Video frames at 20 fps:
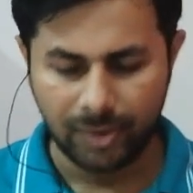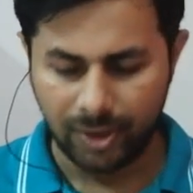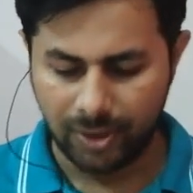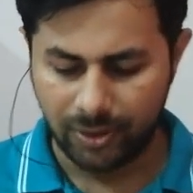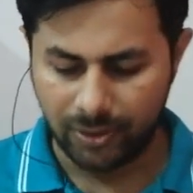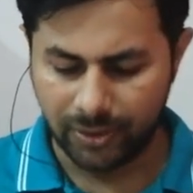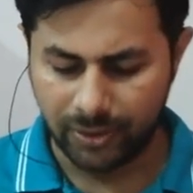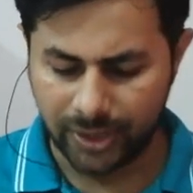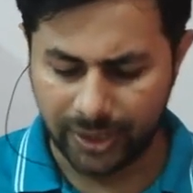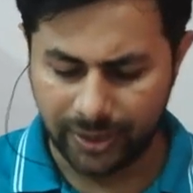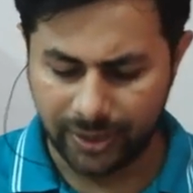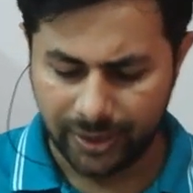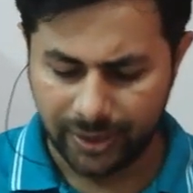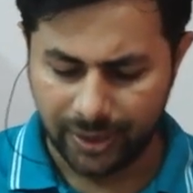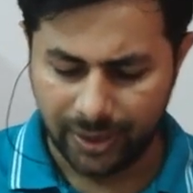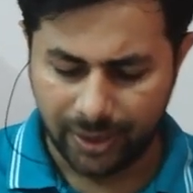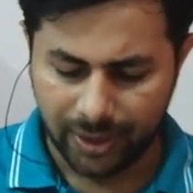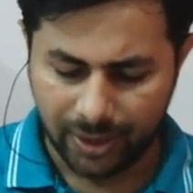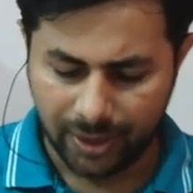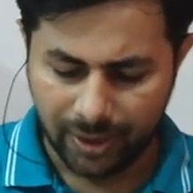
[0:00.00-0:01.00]
Okay,
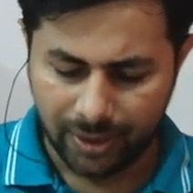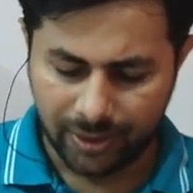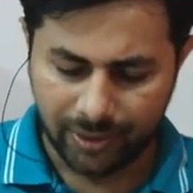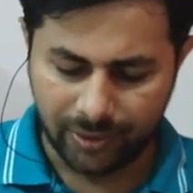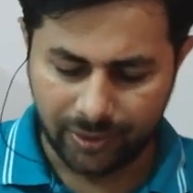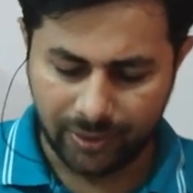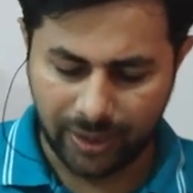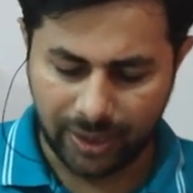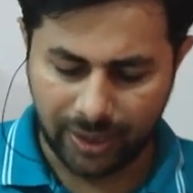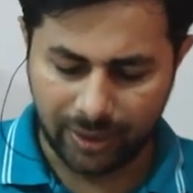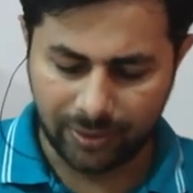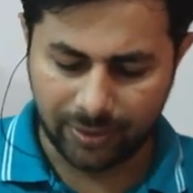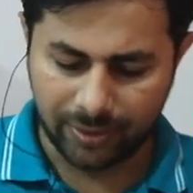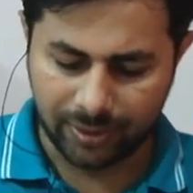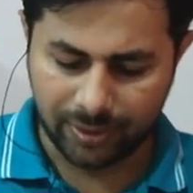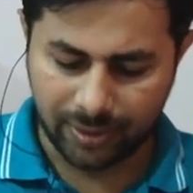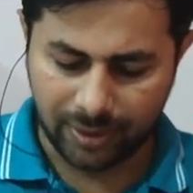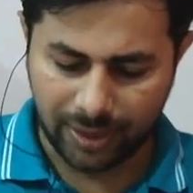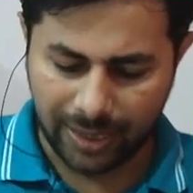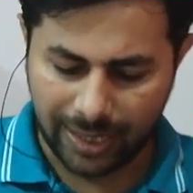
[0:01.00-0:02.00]
you have
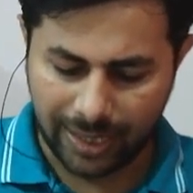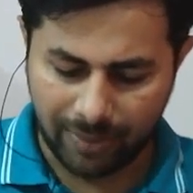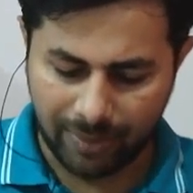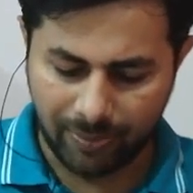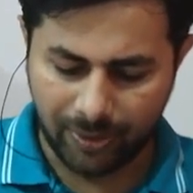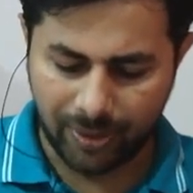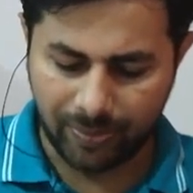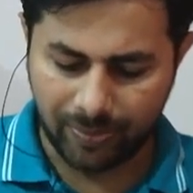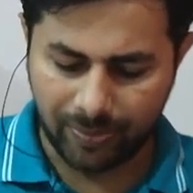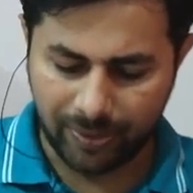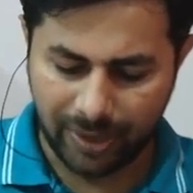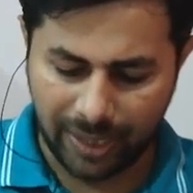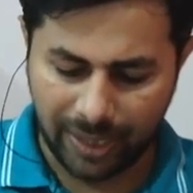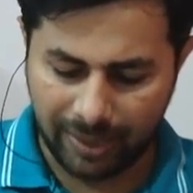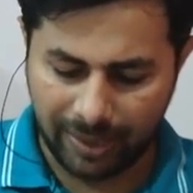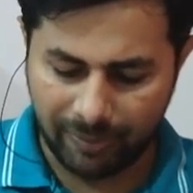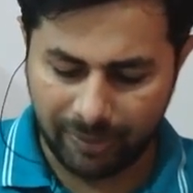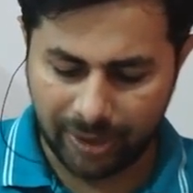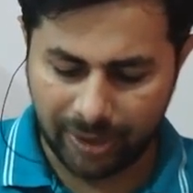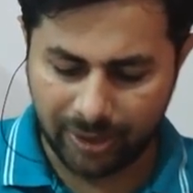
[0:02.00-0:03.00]
half of
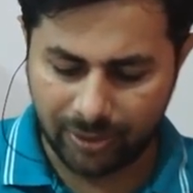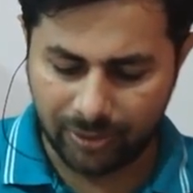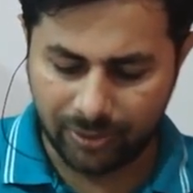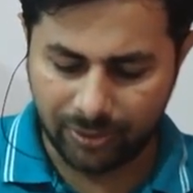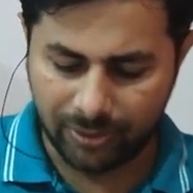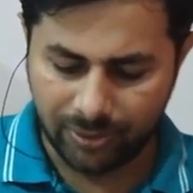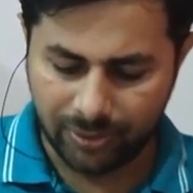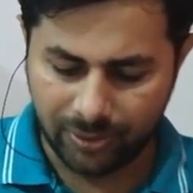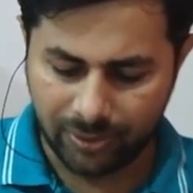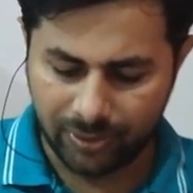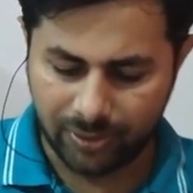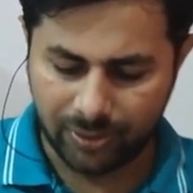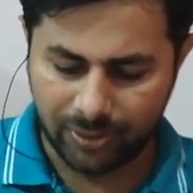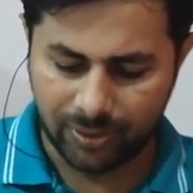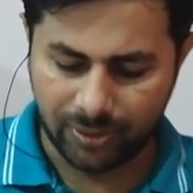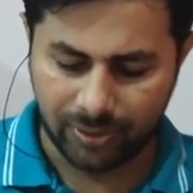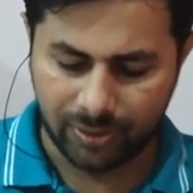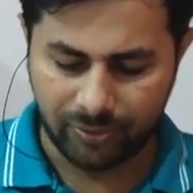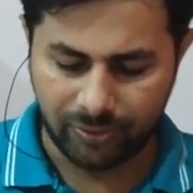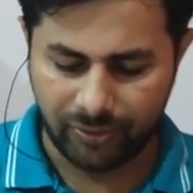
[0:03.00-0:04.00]
m into
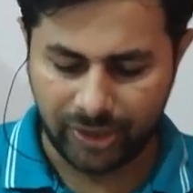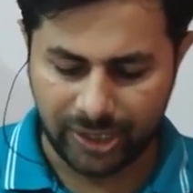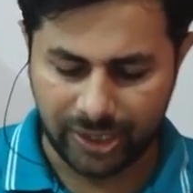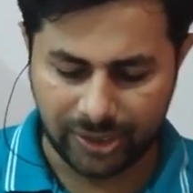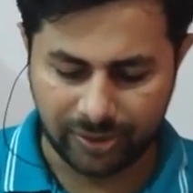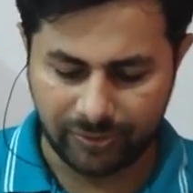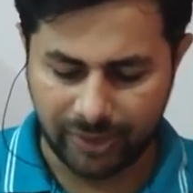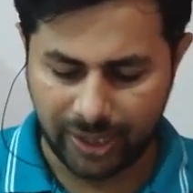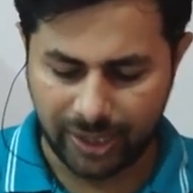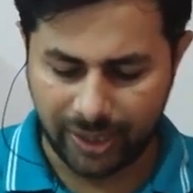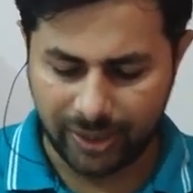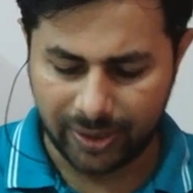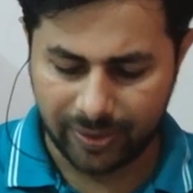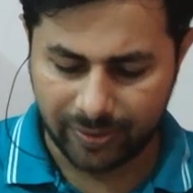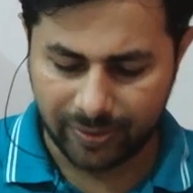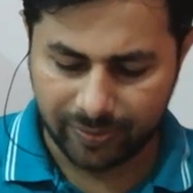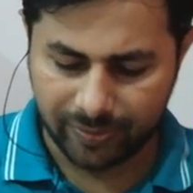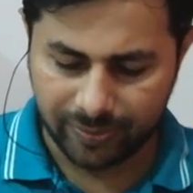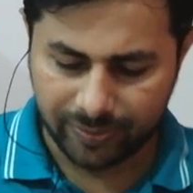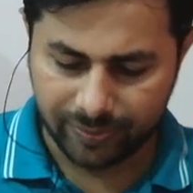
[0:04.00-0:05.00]
V square,
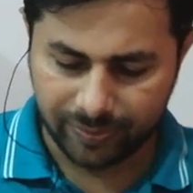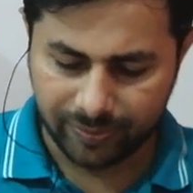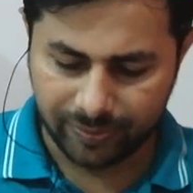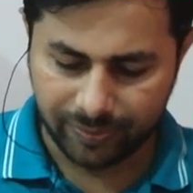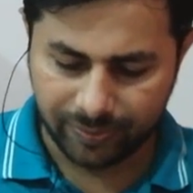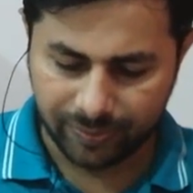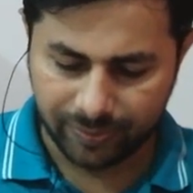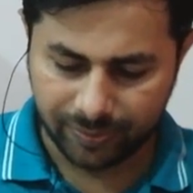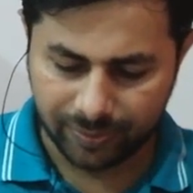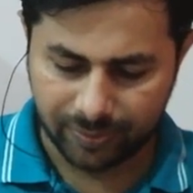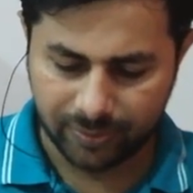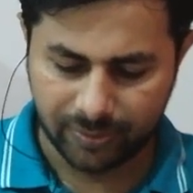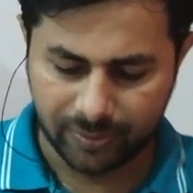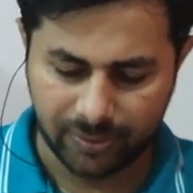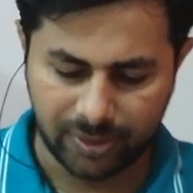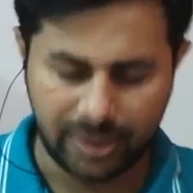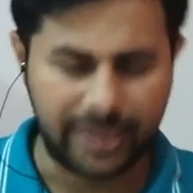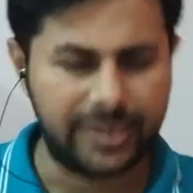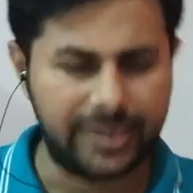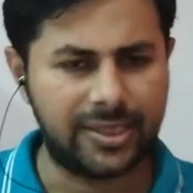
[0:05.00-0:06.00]

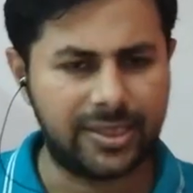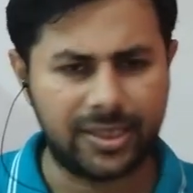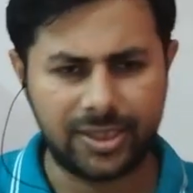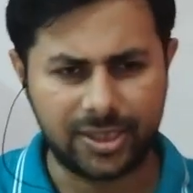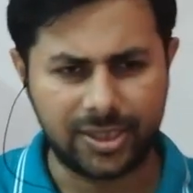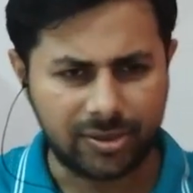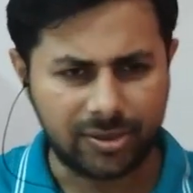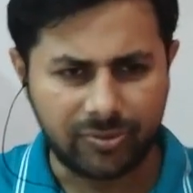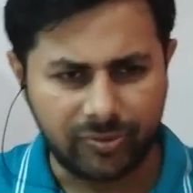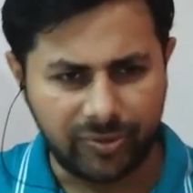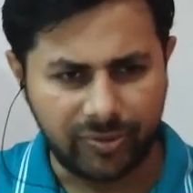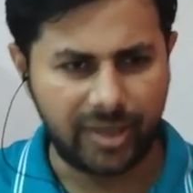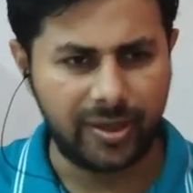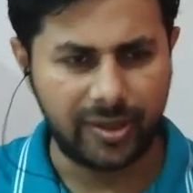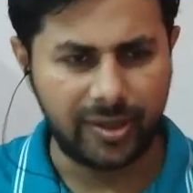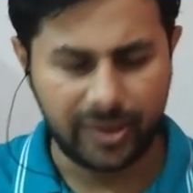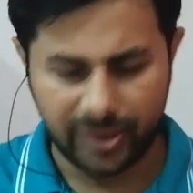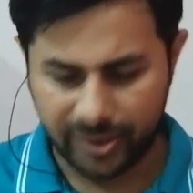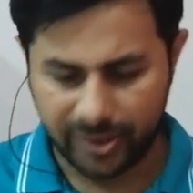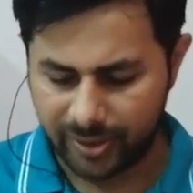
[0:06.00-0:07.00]
let's say just V,
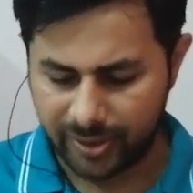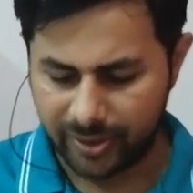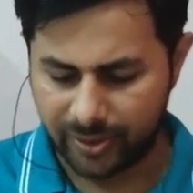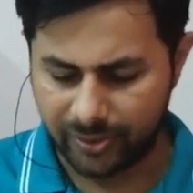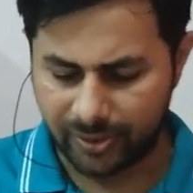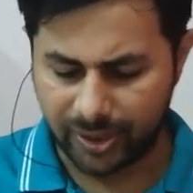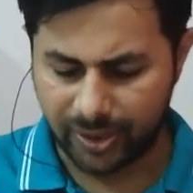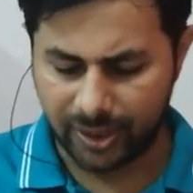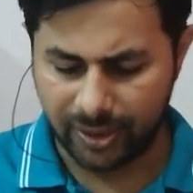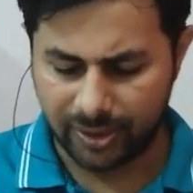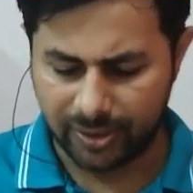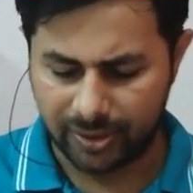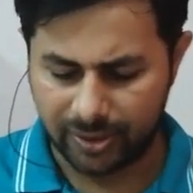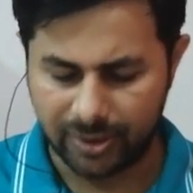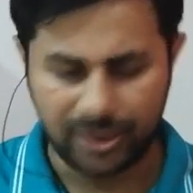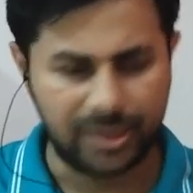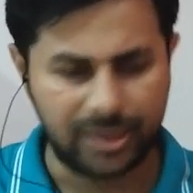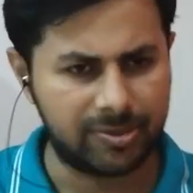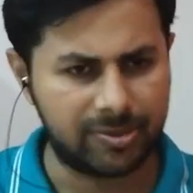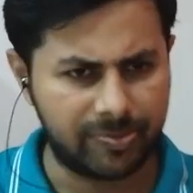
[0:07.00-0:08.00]
okay,
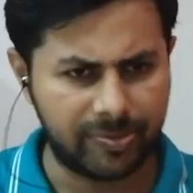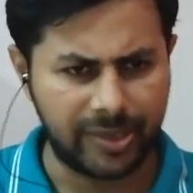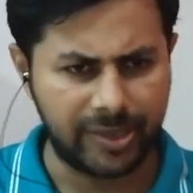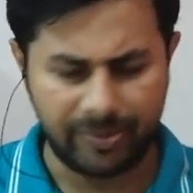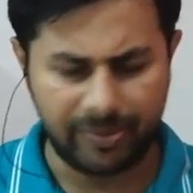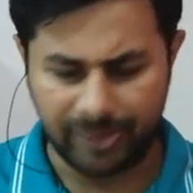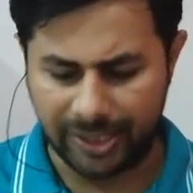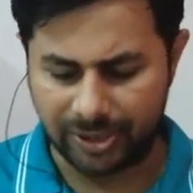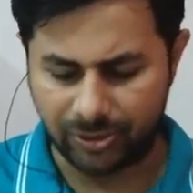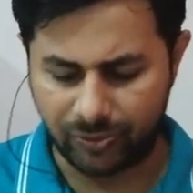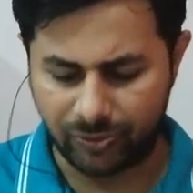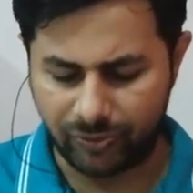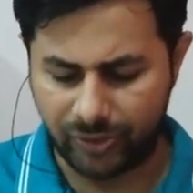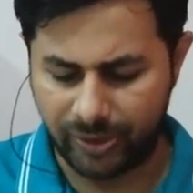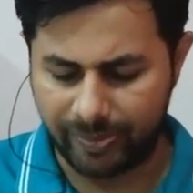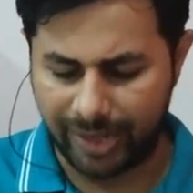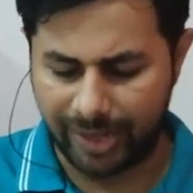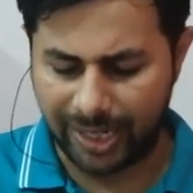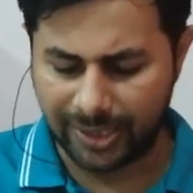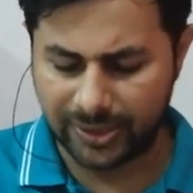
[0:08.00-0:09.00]
in place of V
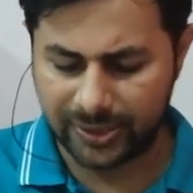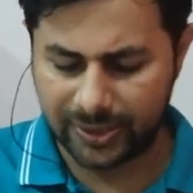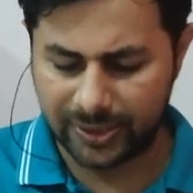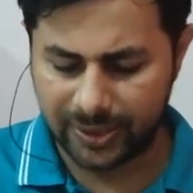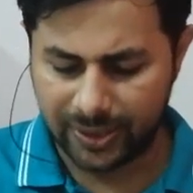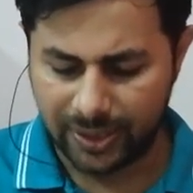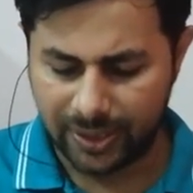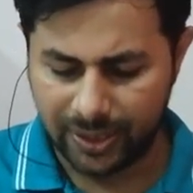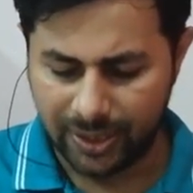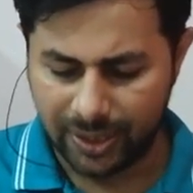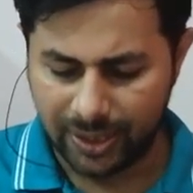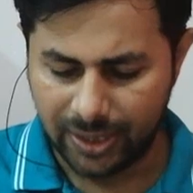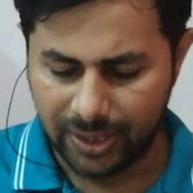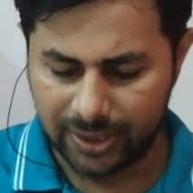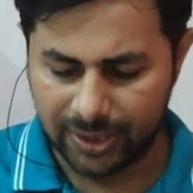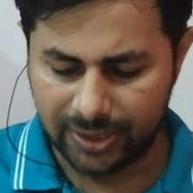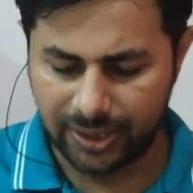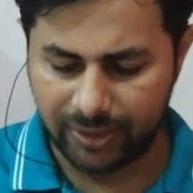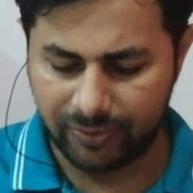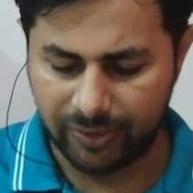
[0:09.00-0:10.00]
max,
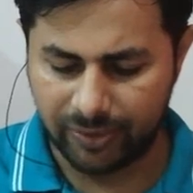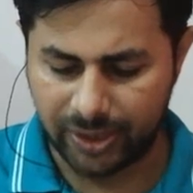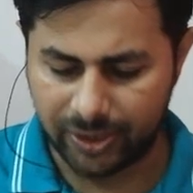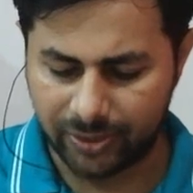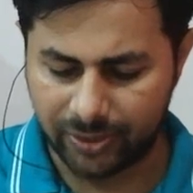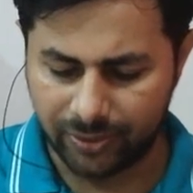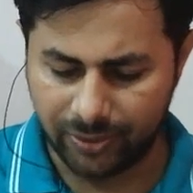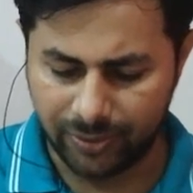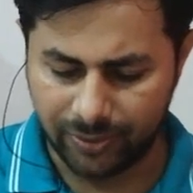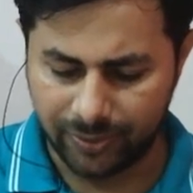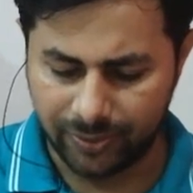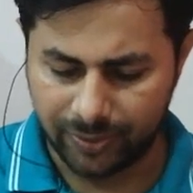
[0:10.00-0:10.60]
is equal to